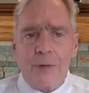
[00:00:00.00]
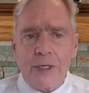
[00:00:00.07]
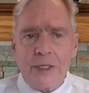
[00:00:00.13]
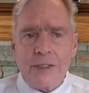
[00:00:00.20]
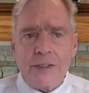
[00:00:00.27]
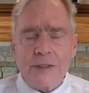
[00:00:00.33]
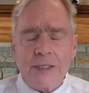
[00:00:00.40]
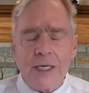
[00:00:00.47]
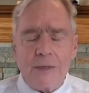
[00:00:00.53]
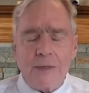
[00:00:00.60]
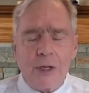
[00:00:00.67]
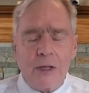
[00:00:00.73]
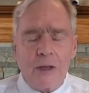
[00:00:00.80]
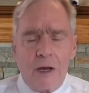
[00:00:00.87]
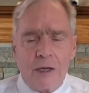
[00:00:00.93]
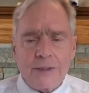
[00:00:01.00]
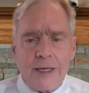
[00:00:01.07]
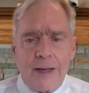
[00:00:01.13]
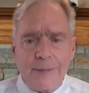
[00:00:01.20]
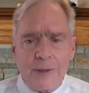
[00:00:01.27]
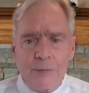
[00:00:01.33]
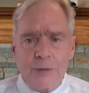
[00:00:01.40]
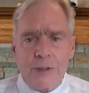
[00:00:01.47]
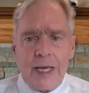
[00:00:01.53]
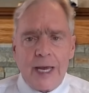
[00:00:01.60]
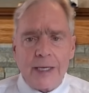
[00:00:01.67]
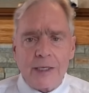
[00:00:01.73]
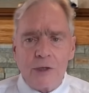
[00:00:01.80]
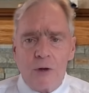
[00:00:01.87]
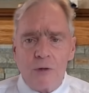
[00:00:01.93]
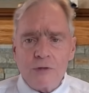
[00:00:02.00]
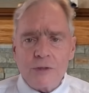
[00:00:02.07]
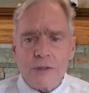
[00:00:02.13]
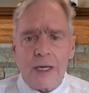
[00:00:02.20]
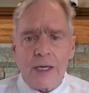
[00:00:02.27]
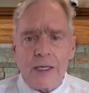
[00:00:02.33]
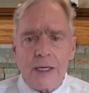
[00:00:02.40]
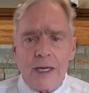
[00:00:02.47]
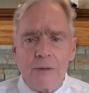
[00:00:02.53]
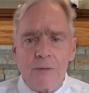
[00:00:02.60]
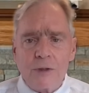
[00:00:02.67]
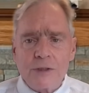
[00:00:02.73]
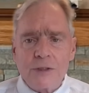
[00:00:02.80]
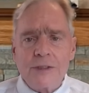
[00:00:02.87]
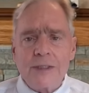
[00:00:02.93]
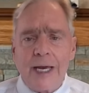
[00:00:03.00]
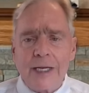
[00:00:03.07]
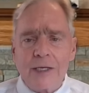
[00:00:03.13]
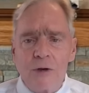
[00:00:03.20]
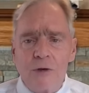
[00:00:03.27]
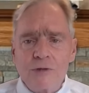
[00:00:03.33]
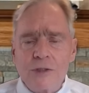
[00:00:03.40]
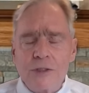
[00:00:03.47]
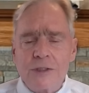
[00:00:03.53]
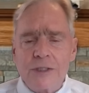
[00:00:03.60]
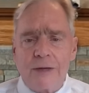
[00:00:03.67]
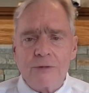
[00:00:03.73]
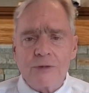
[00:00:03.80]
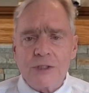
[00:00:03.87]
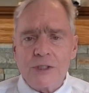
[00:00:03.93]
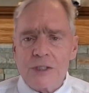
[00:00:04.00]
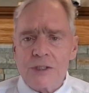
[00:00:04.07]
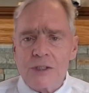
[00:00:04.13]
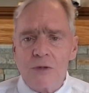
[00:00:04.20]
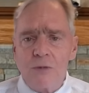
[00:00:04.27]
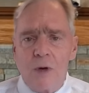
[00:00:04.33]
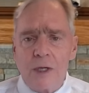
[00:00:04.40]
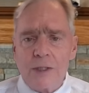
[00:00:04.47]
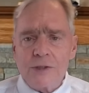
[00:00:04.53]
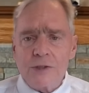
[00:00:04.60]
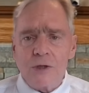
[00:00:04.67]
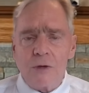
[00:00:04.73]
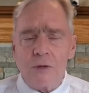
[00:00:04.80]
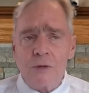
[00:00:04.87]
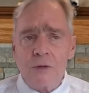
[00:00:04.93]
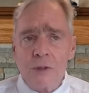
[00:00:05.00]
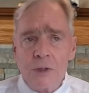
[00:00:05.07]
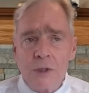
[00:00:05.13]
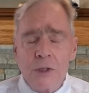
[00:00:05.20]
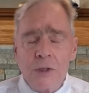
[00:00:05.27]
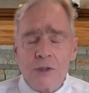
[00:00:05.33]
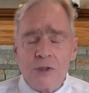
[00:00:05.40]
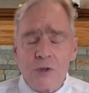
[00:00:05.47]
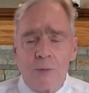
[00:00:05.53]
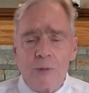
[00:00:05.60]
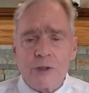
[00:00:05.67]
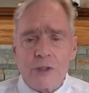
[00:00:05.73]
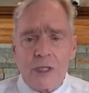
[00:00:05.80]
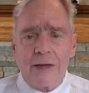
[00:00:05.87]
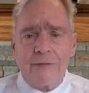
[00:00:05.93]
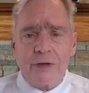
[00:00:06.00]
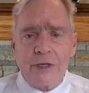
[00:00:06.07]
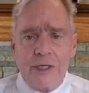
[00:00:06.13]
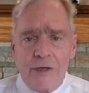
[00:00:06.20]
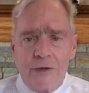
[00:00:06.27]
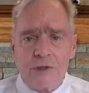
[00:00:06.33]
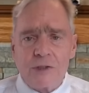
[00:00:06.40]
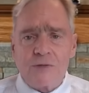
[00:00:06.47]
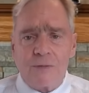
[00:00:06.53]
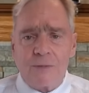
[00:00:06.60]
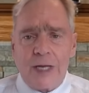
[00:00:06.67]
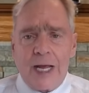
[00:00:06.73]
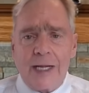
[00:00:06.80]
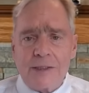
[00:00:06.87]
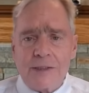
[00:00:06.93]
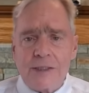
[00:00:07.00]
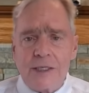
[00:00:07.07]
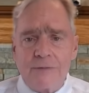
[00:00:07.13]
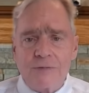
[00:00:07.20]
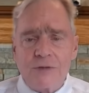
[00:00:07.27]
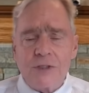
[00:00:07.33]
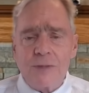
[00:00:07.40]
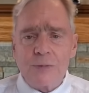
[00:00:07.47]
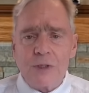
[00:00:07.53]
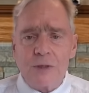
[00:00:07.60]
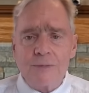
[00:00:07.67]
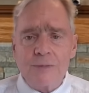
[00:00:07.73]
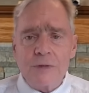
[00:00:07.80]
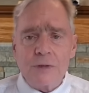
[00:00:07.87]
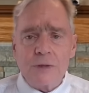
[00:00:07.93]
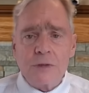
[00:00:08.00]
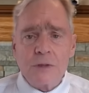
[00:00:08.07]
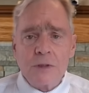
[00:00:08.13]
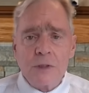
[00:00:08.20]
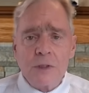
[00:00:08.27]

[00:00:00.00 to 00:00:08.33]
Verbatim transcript: But it did take me a long time to be diagnosed. I, I wasn't diagnosed until I was 61, so it's almost 11 years from the onset of symptoms.